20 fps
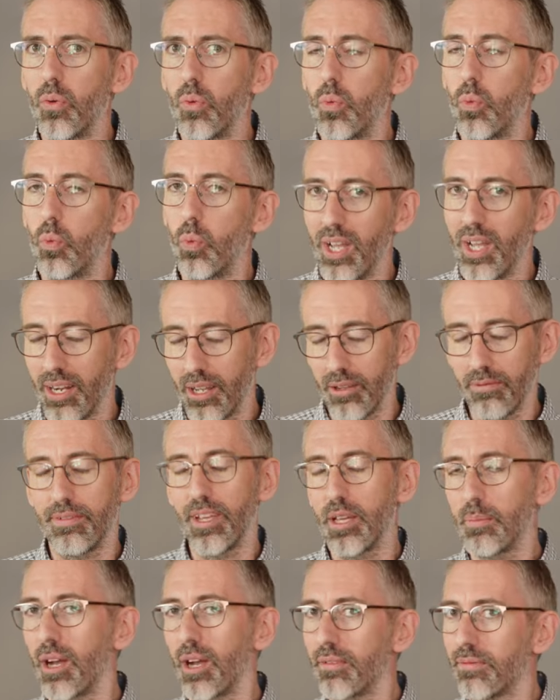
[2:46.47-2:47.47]
when I
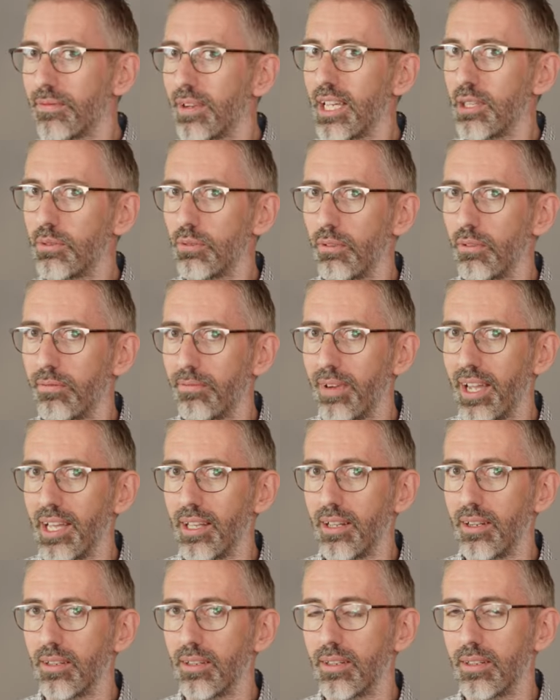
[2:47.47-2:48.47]
fear my faith will
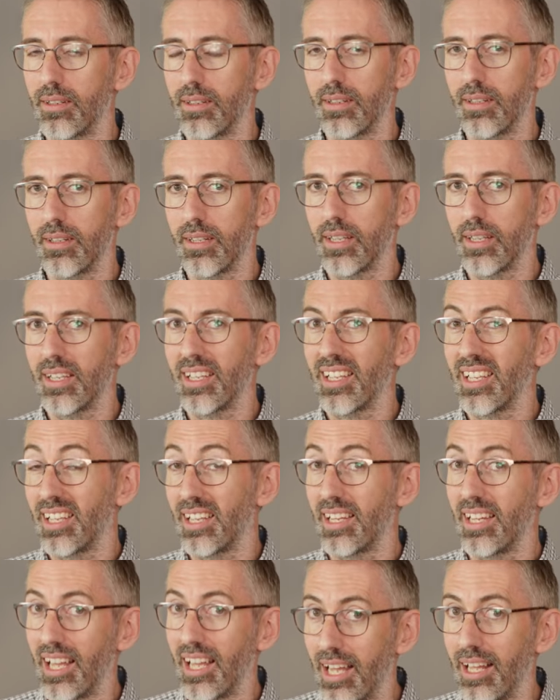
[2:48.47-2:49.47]
fail,
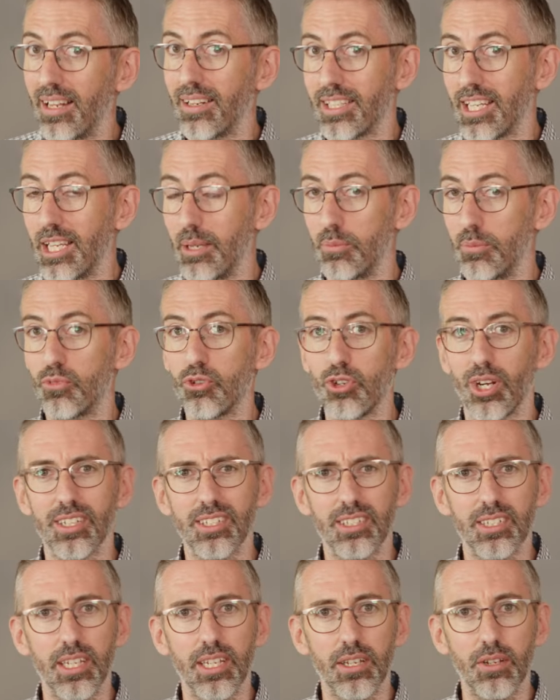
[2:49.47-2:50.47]
I'll keep
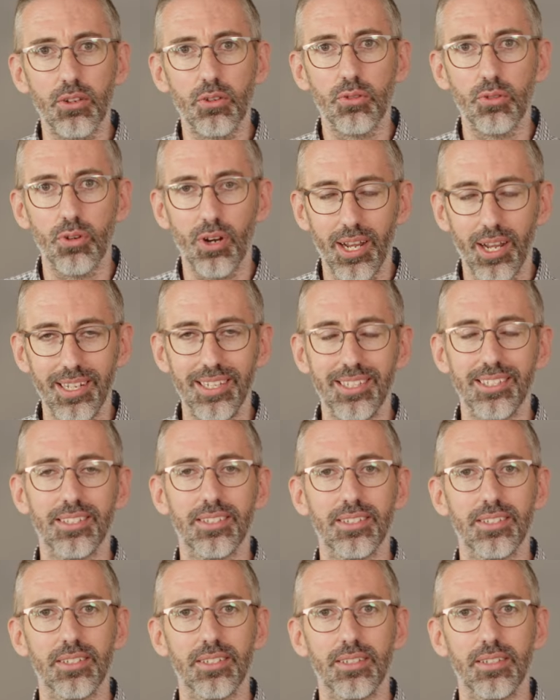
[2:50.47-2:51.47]
trusting
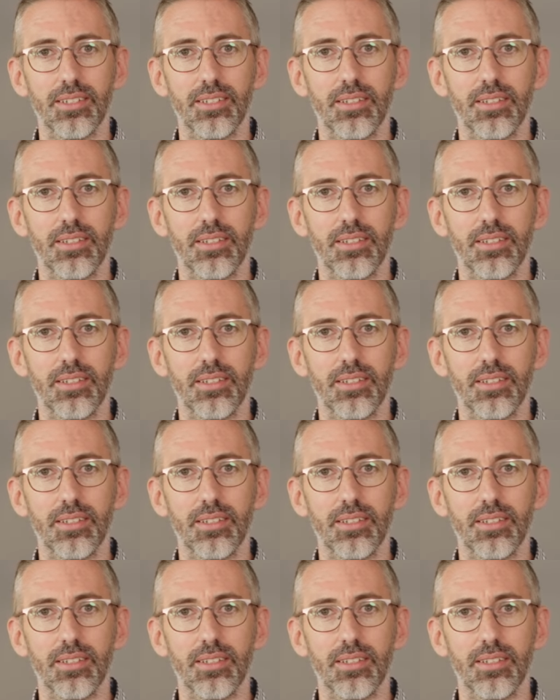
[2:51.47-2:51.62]
Christ?